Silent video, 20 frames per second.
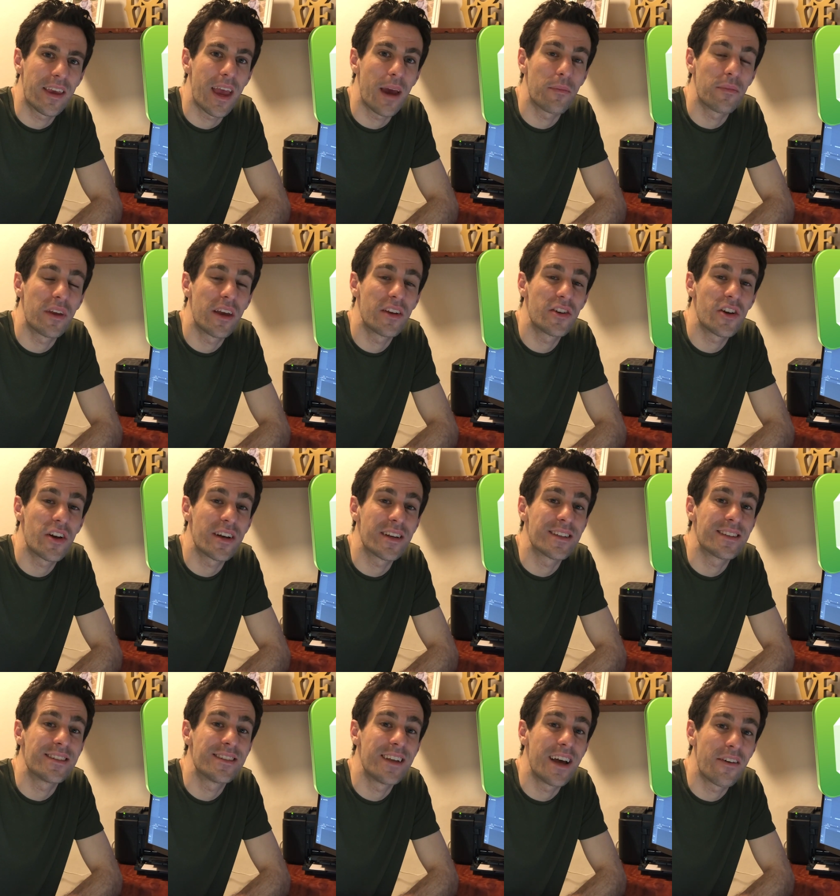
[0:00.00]
Camtasia
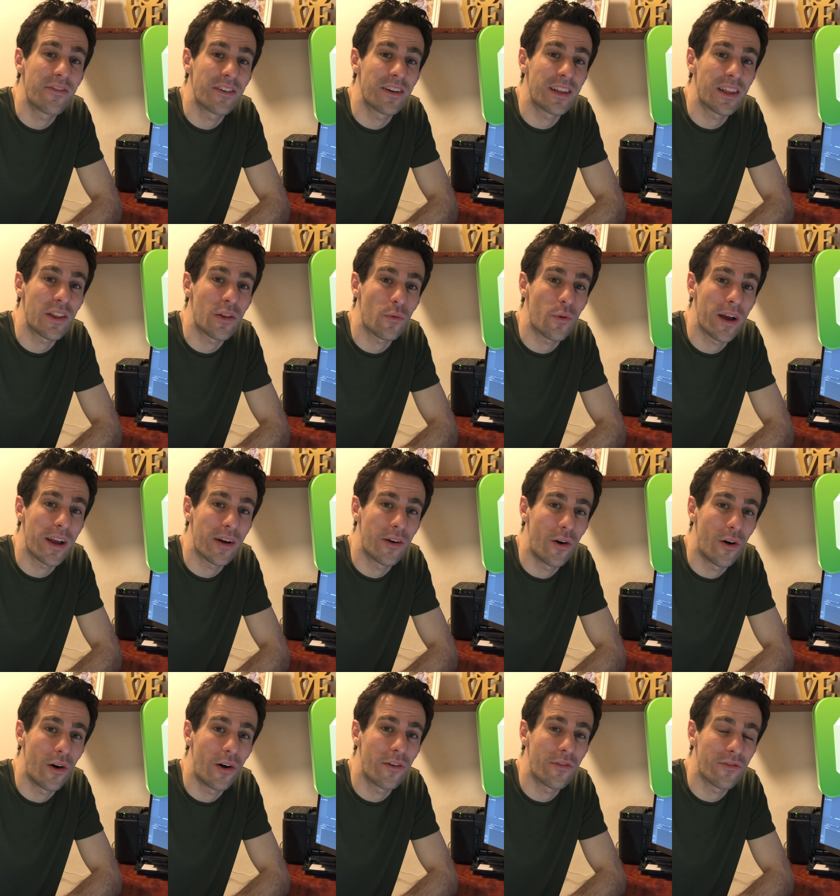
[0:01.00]
is definitely the right
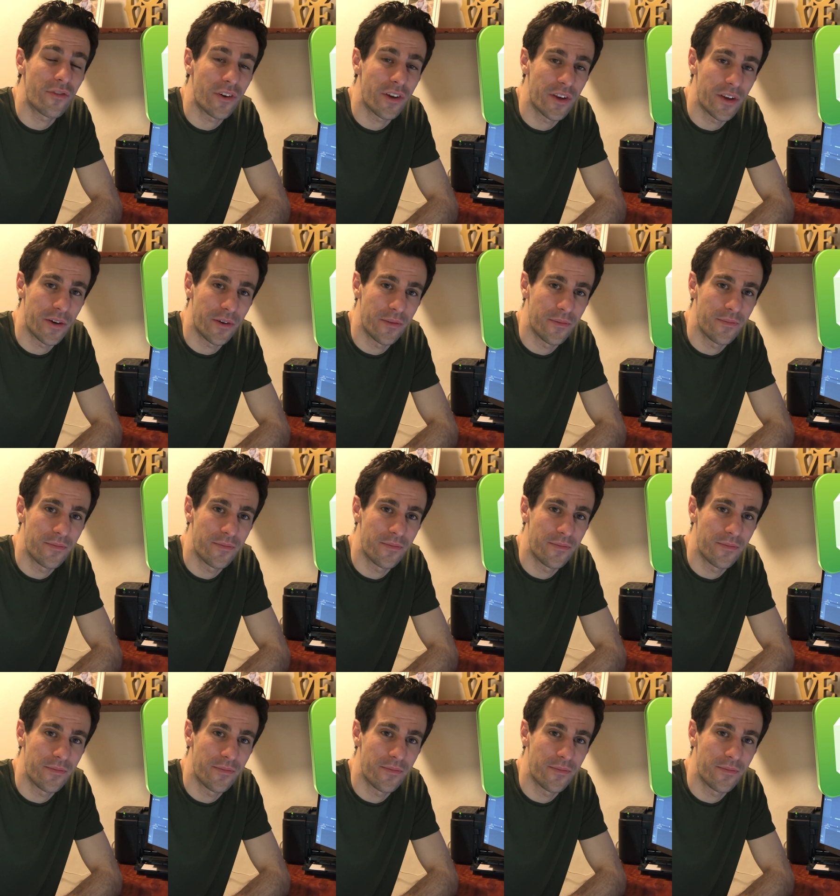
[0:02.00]
call for you.